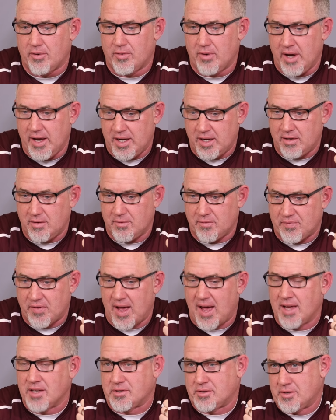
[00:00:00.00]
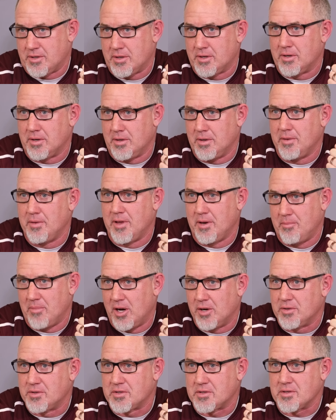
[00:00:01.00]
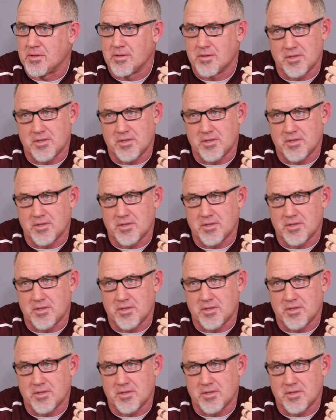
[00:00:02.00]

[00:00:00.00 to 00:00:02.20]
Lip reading: a rate faster than most.